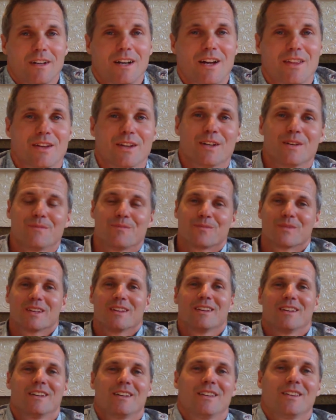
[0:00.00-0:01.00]
Hi there.
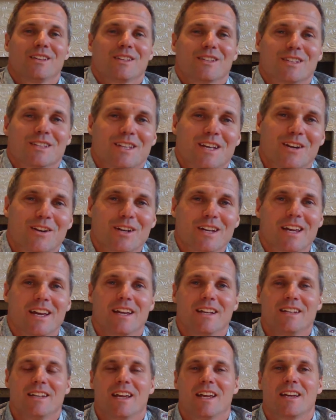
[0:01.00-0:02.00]
This is Gary
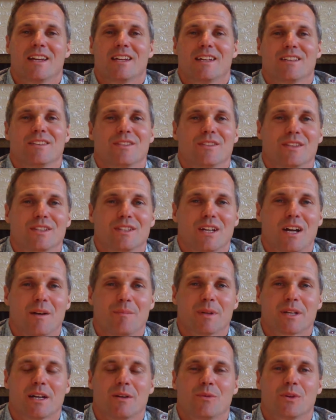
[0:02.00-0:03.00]
again, and the
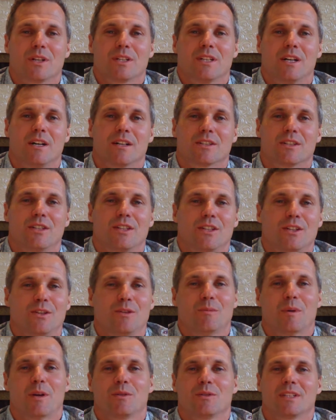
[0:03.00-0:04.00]
topic I want to talk to
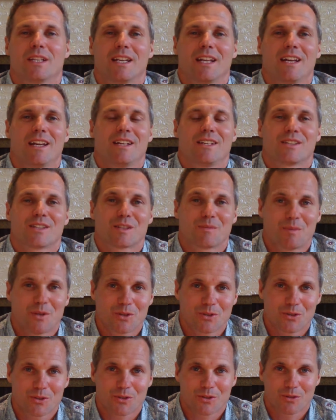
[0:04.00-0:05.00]
you about today is
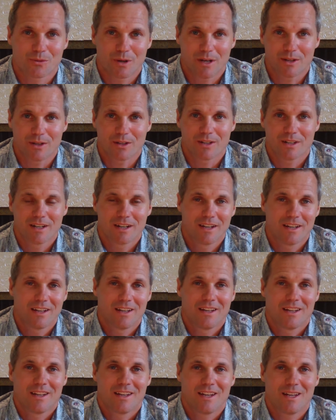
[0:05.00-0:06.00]
spiritual surrender.
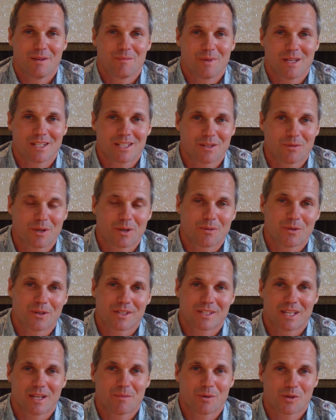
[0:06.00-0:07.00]
And basically what I want
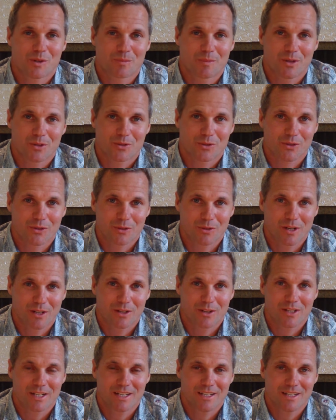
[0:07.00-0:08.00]
to say about spiritual
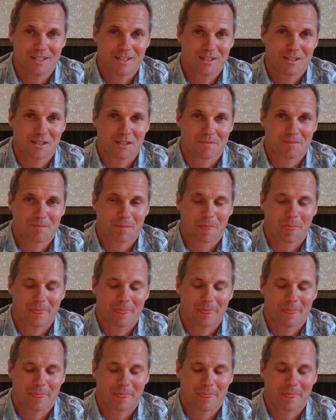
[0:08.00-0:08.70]
surrender is